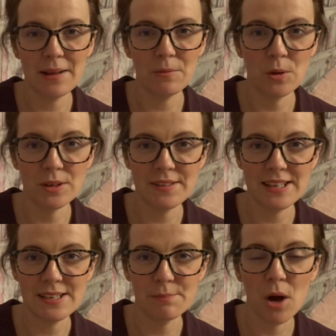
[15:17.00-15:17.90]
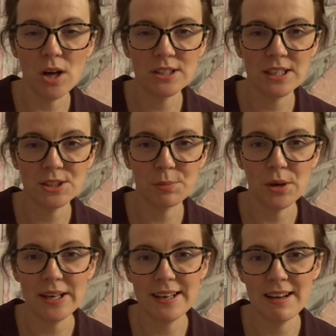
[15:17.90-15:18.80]
one of these pots to
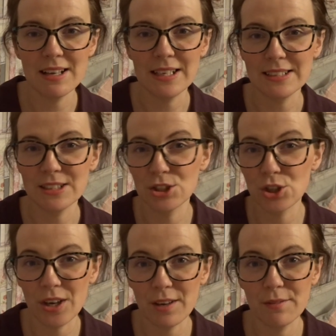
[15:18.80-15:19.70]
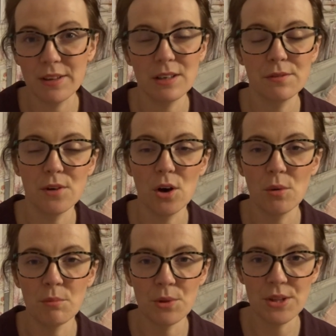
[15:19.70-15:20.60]
put in her as a stocking filler for
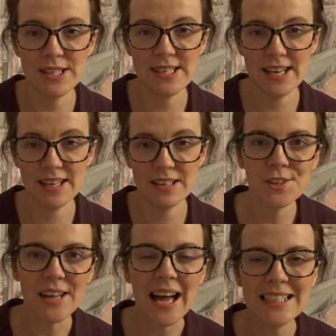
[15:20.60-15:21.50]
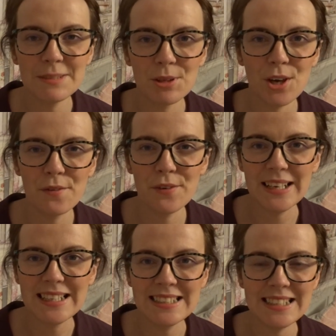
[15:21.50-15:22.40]
Mother's Day. Another item I got for
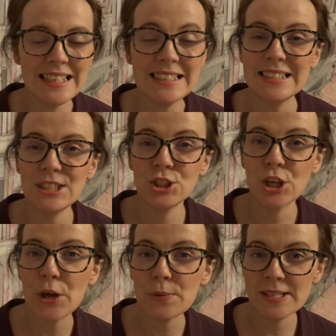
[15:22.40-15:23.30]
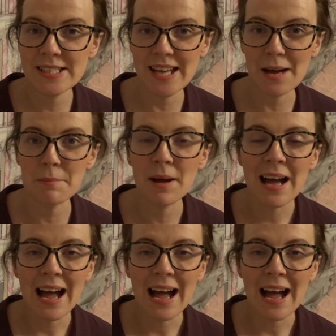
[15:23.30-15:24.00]
Easter is this toast stamp.